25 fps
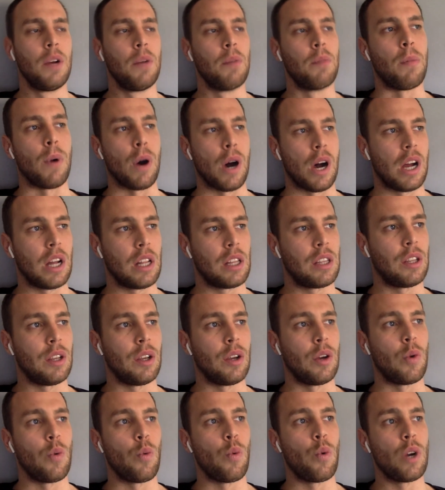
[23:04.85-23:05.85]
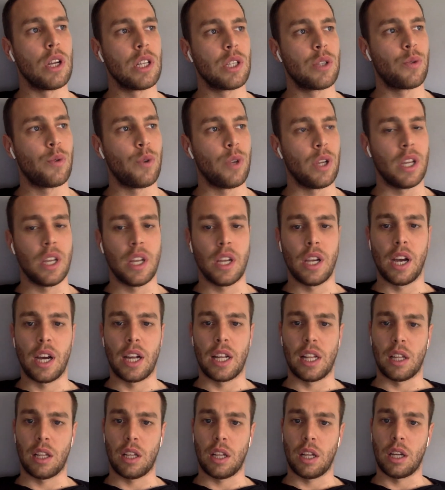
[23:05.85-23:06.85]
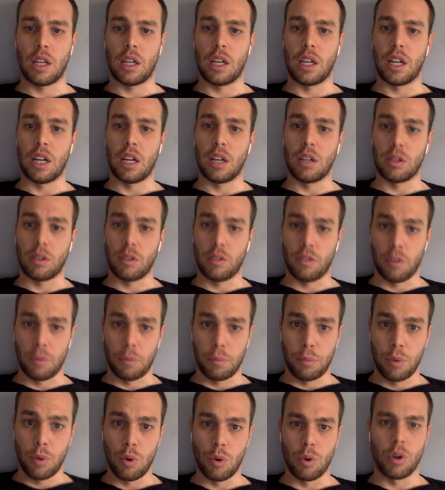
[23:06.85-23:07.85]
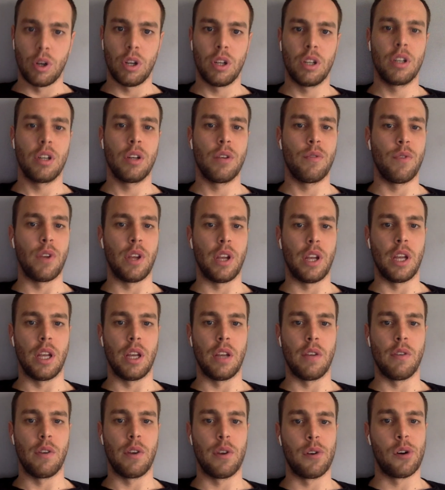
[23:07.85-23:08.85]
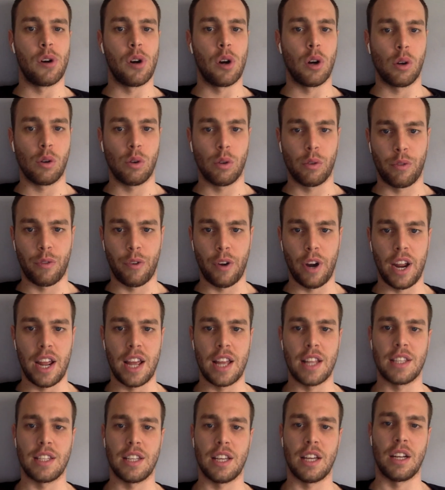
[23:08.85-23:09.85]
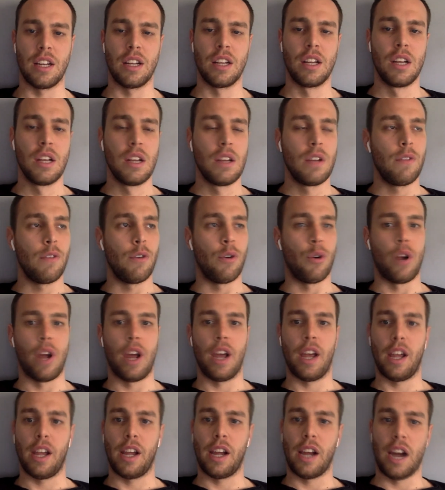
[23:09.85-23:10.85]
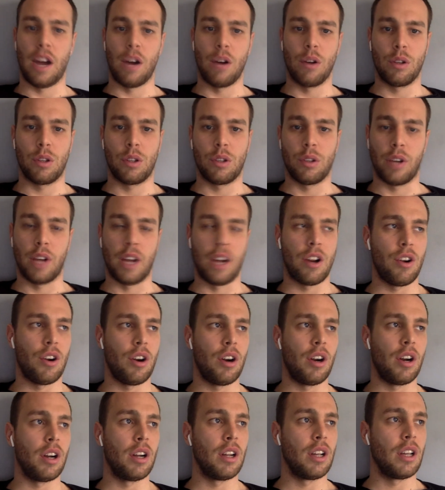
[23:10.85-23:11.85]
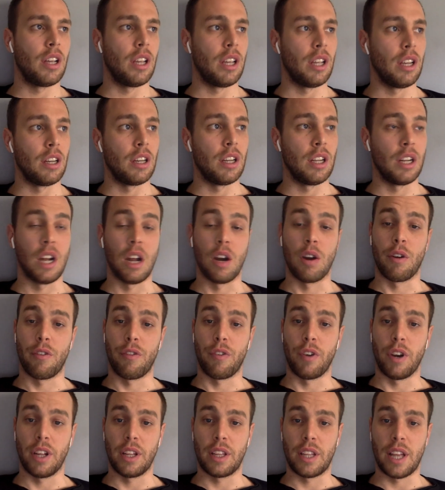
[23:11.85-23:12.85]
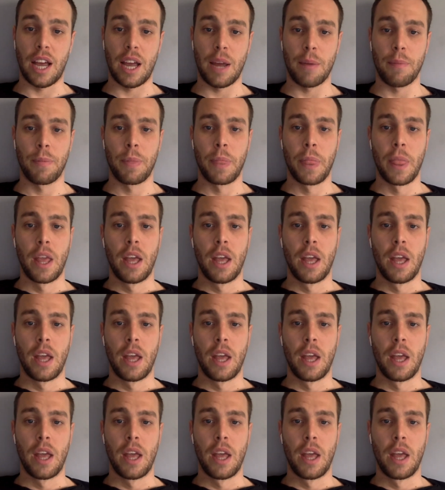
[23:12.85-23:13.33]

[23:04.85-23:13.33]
But once we got out of the pool, we were all good friends, and we were hanging out together in our free time.